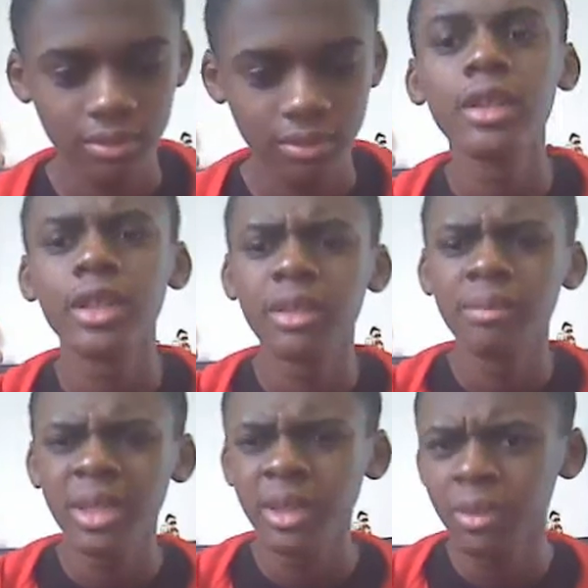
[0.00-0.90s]
And
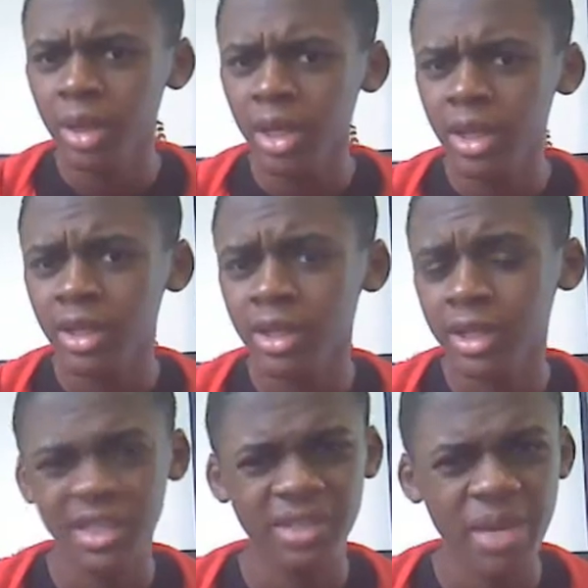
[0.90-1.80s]
Peter Parker and
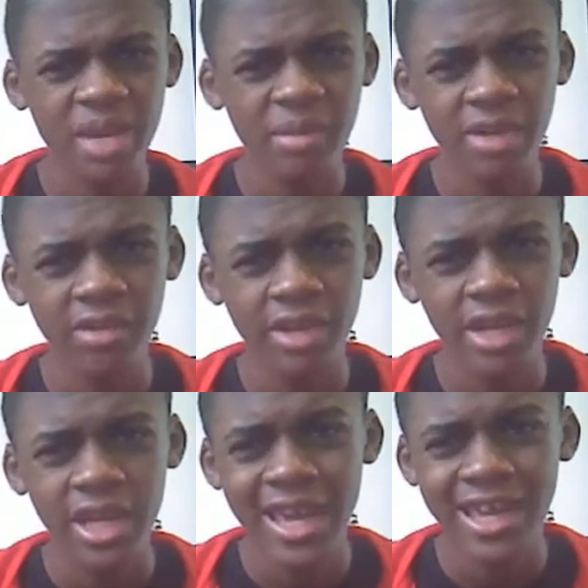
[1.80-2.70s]
Spider-Man
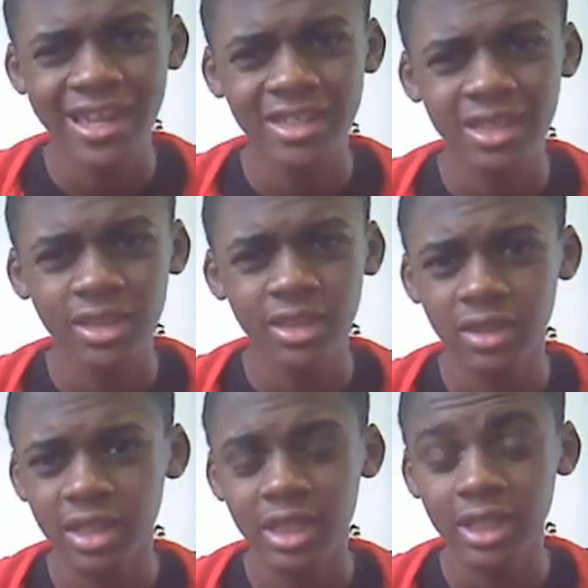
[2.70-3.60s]
react to
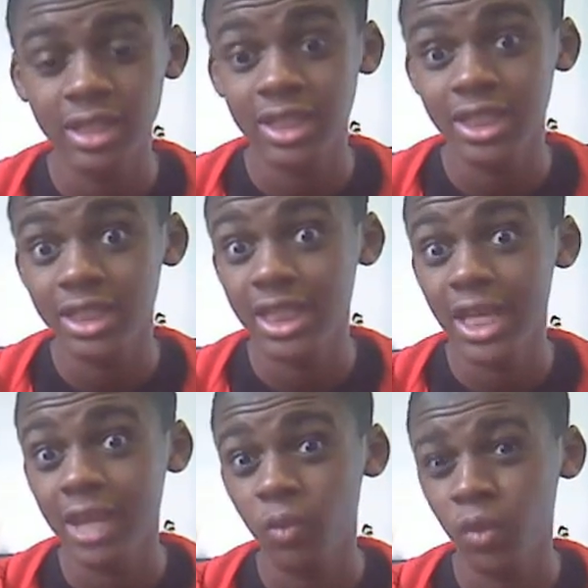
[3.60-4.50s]
things the
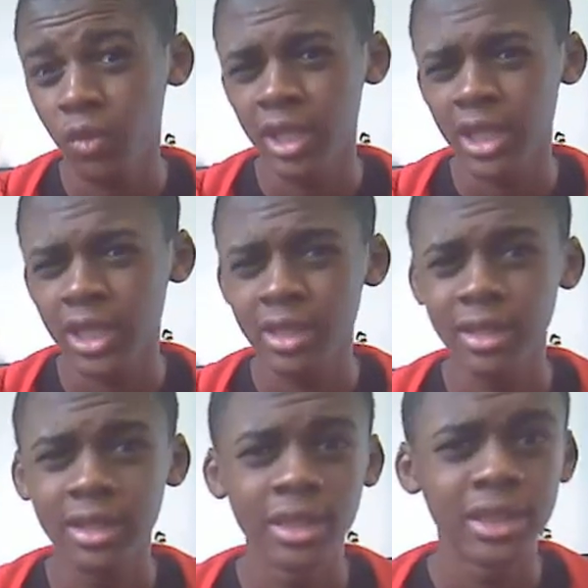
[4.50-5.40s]
same way.
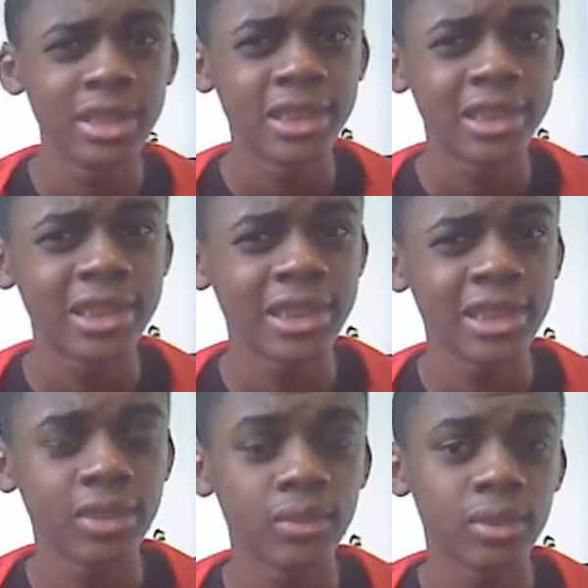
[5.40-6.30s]

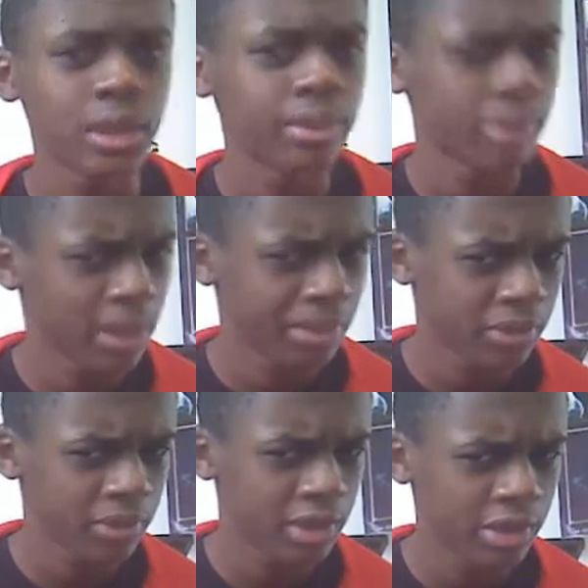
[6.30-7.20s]
That's one of the problems with
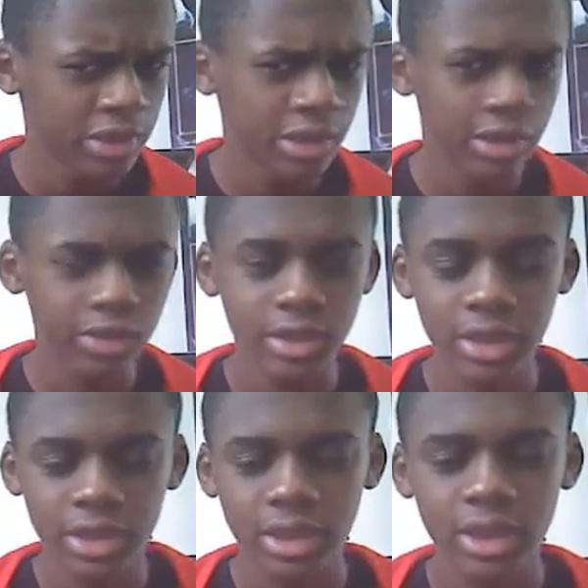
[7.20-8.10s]
this show,
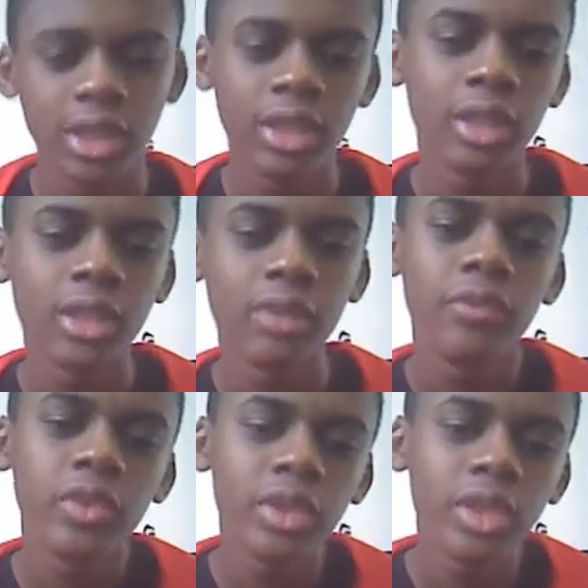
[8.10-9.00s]
because
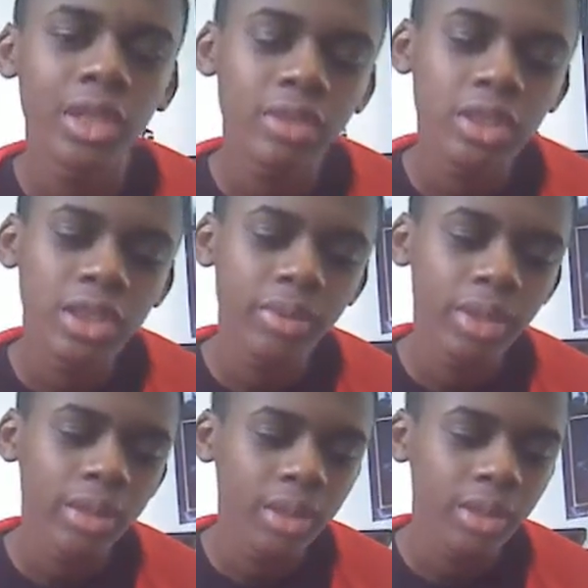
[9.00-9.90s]
you have to separate
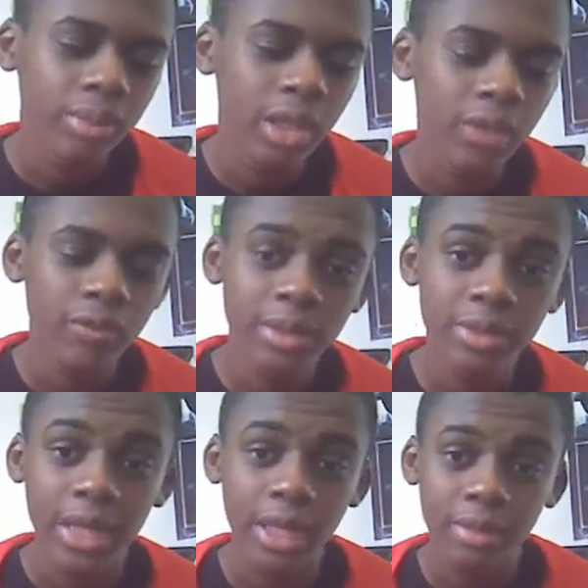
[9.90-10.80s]
Peter Parker from
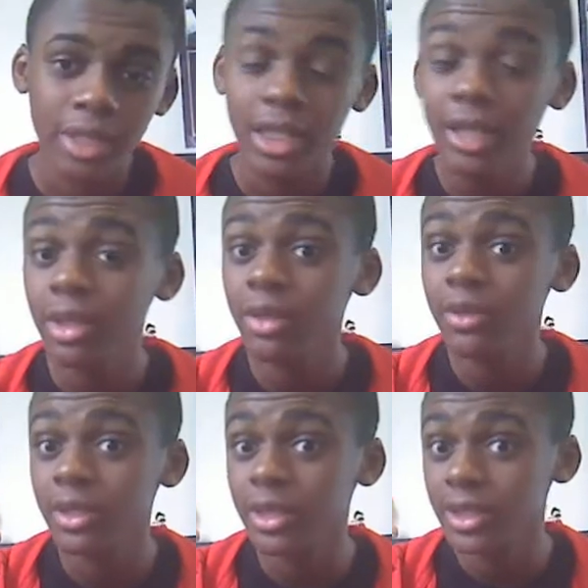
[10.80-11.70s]
Spider-Man, even though
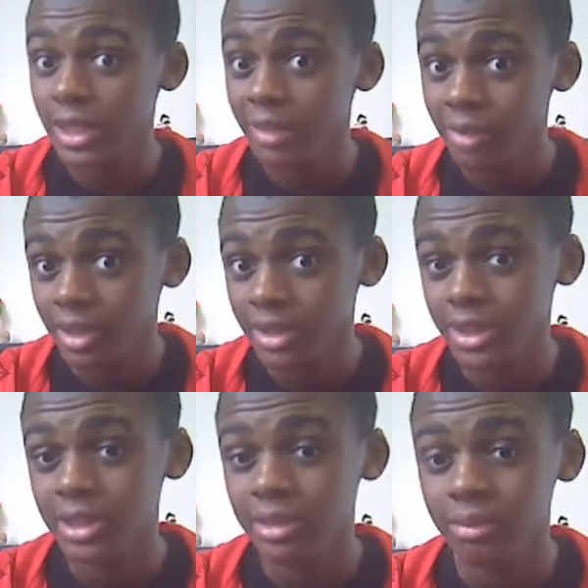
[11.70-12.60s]
they're the same
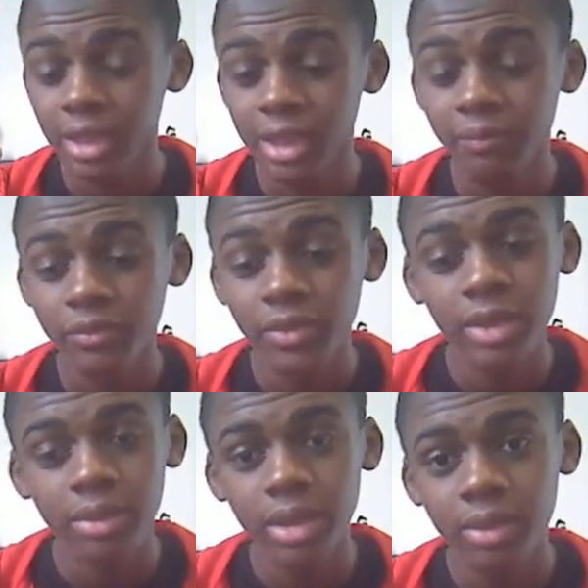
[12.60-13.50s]
person. But
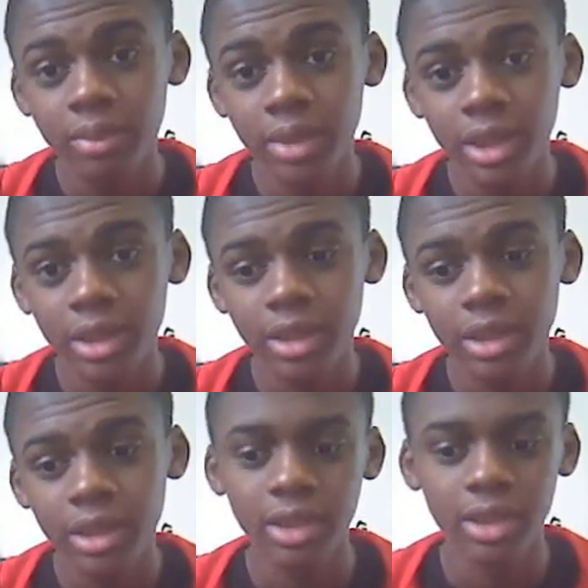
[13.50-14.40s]
Peter
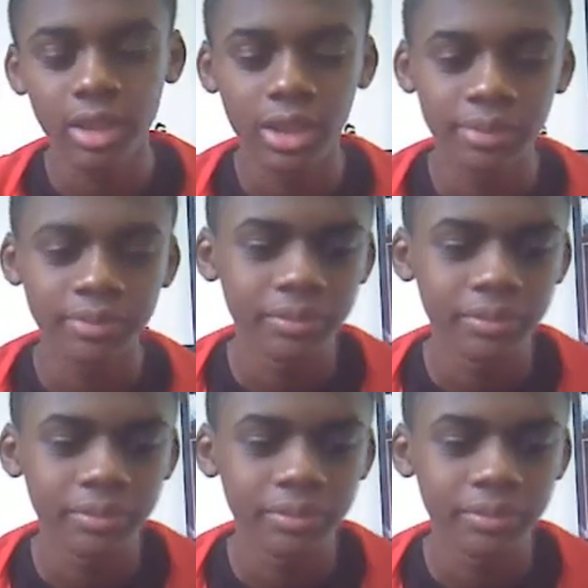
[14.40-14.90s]
Parker, um,